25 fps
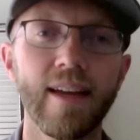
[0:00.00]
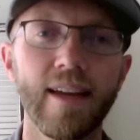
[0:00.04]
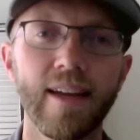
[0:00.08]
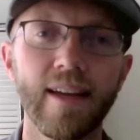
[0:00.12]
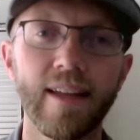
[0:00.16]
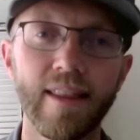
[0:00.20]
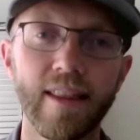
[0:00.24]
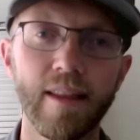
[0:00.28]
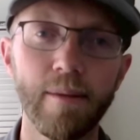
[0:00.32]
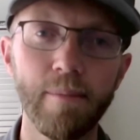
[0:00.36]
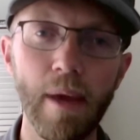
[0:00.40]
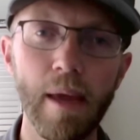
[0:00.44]

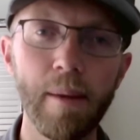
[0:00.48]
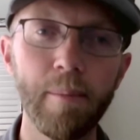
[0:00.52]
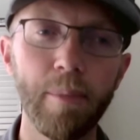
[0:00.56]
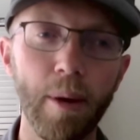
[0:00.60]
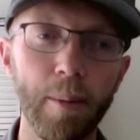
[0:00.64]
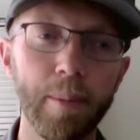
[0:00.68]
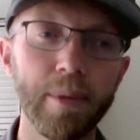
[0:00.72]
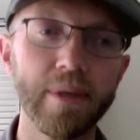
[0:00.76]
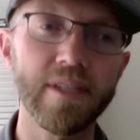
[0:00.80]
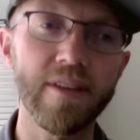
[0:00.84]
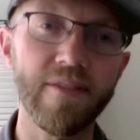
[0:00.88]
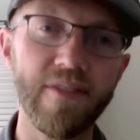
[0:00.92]
The main
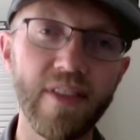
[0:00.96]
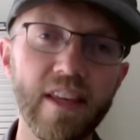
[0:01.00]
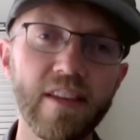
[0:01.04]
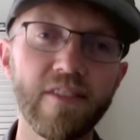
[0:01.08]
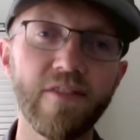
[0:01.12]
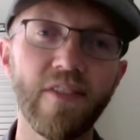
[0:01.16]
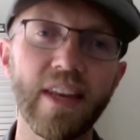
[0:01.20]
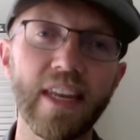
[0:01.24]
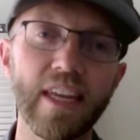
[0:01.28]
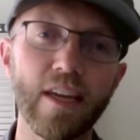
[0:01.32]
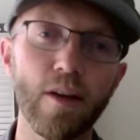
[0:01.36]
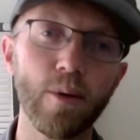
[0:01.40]
purpose of this
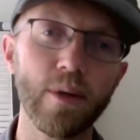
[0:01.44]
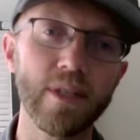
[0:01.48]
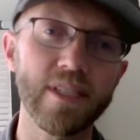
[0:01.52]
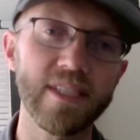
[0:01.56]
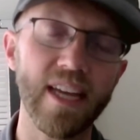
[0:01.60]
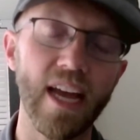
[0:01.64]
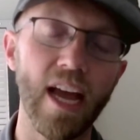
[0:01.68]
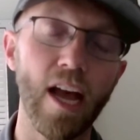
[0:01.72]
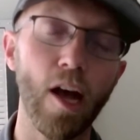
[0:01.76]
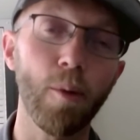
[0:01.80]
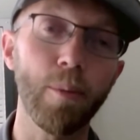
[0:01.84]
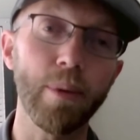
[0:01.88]
video is
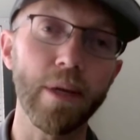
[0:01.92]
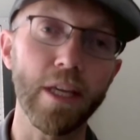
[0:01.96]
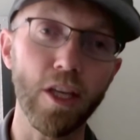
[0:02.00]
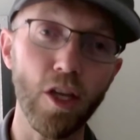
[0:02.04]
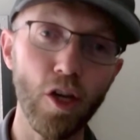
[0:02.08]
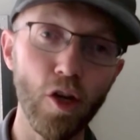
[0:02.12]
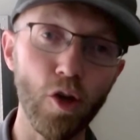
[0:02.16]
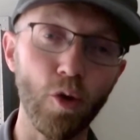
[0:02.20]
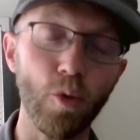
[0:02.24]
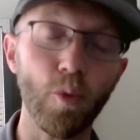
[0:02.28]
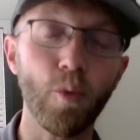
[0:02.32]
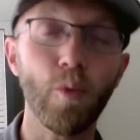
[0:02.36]
to help
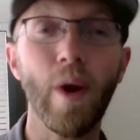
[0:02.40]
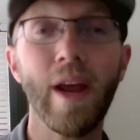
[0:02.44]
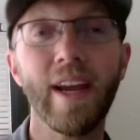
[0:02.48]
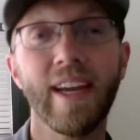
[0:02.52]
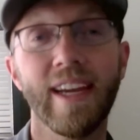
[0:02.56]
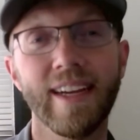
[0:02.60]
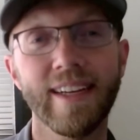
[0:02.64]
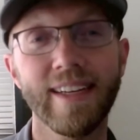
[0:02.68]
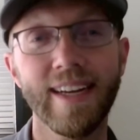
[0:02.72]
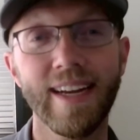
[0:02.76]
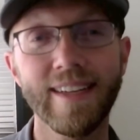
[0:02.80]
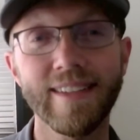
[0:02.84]
you
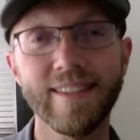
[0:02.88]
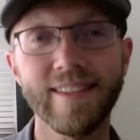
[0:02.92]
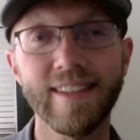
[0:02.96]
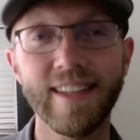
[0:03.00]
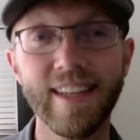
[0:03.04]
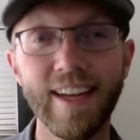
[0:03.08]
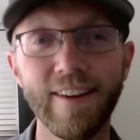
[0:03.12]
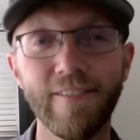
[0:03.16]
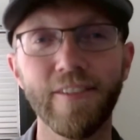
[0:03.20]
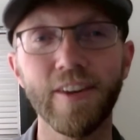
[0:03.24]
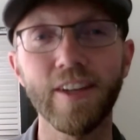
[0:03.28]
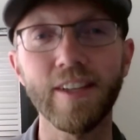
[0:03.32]
recognize the
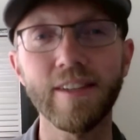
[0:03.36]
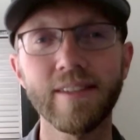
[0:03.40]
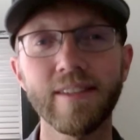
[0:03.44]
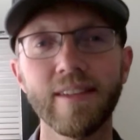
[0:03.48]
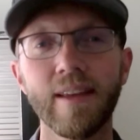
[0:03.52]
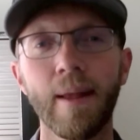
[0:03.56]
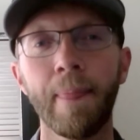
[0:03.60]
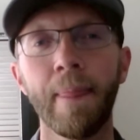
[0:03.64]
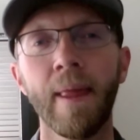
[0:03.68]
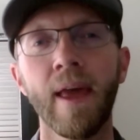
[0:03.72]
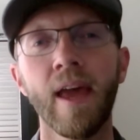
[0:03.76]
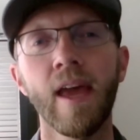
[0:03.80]
difference
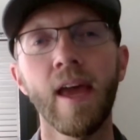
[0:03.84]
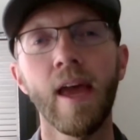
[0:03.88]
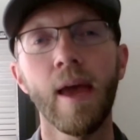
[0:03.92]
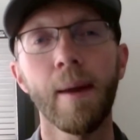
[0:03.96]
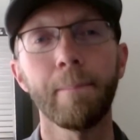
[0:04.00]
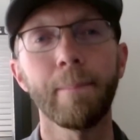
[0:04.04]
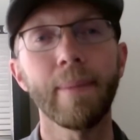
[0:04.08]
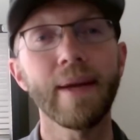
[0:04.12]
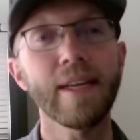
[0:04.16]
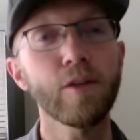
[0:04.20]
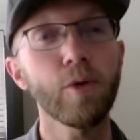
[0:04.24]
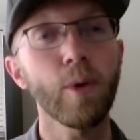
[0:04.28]

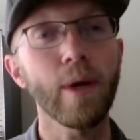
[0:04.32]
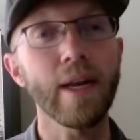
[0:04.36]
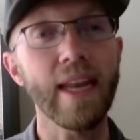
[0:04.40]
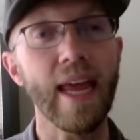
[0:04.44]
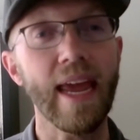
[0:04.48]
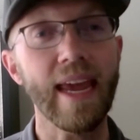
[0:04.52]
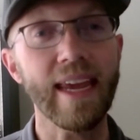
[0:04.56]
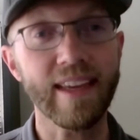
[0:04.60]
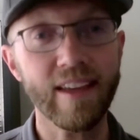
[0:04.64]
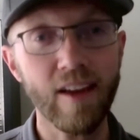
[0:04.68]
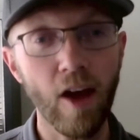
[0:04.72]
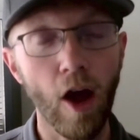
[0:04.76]
between
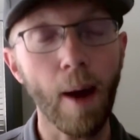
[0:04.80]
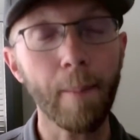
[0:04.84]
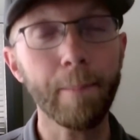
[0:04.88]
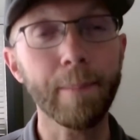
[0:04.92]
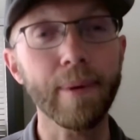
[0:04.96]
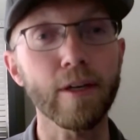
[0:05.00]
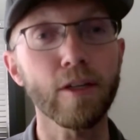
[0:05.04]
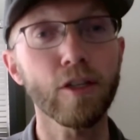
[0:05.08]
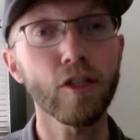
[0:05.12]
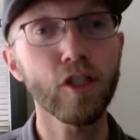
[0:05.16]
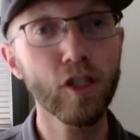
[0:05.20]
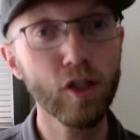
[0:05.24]
a
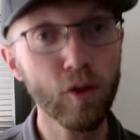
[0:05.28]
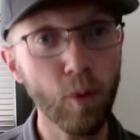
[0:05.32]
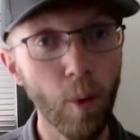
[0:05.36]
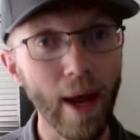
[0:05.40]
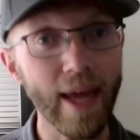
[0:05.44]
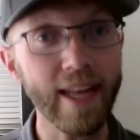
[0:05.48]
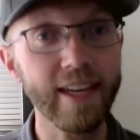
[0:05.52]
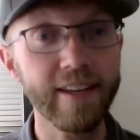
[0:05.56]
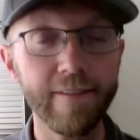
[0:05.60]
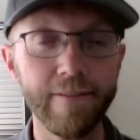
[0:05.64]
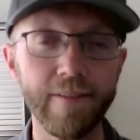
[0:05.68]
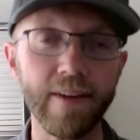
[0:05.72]
copper
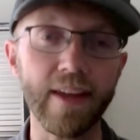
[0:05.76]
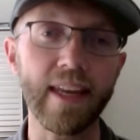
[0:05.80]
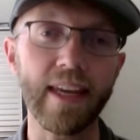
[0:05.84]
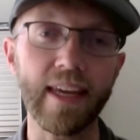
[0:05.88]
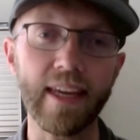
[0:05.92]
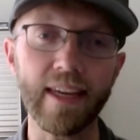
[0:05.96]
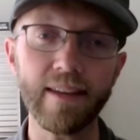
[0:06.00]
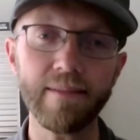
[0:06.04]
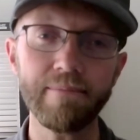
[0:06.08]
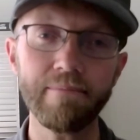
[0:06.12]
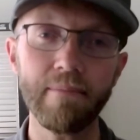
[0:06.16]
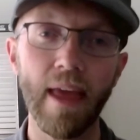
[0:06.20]
sweat
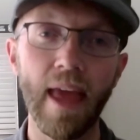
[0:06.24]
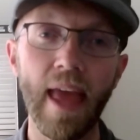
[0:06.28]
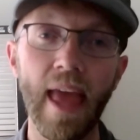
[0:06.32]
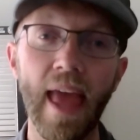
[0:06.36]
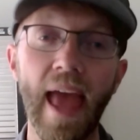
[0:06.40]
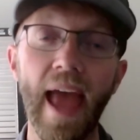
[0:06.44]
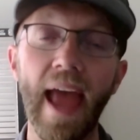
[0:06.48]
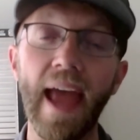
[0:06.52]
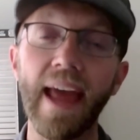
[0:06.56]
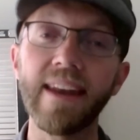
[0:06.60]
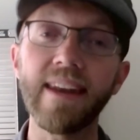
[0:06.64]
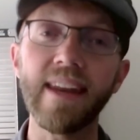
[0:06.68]
fitting
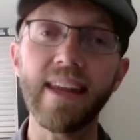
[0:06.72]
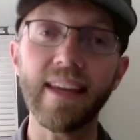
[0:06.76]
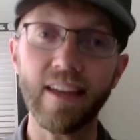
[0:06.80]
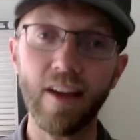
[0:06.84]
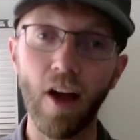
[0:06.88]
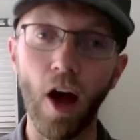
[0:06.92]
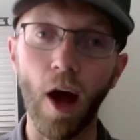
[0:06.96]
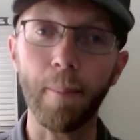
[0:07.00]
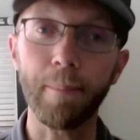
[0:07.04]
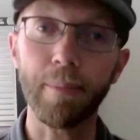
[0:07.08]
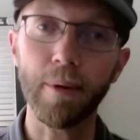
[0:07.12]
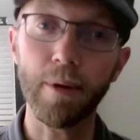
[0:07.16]
and a
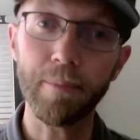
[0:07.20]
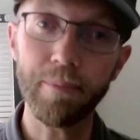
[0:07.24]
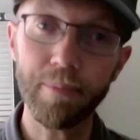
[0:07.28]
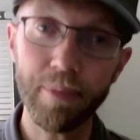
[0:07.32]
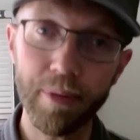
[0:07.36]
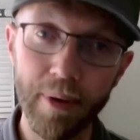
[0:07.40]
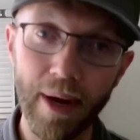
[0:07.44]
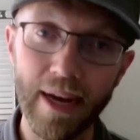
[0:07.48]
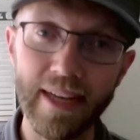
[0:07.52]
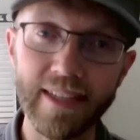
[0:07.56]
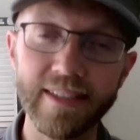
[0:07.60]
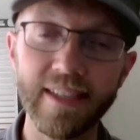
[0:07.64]
copper
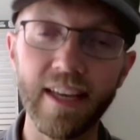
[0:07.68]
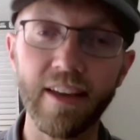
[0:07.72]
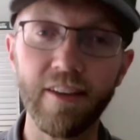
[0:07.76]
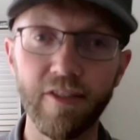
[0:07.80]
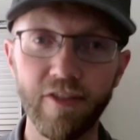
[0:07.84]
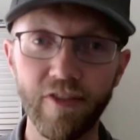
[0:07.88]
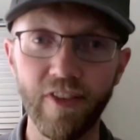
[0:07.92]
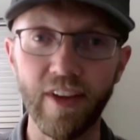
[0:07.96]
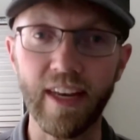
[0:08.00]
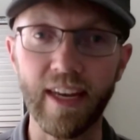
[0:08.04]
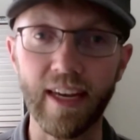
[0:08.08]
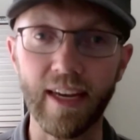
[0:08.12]
press
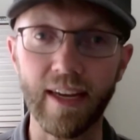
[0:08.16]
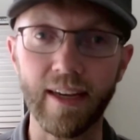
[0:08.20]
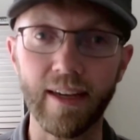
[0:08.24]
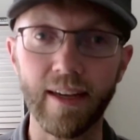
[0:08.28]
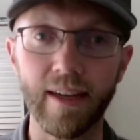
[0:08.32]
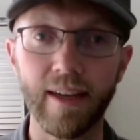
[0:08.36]
fitting.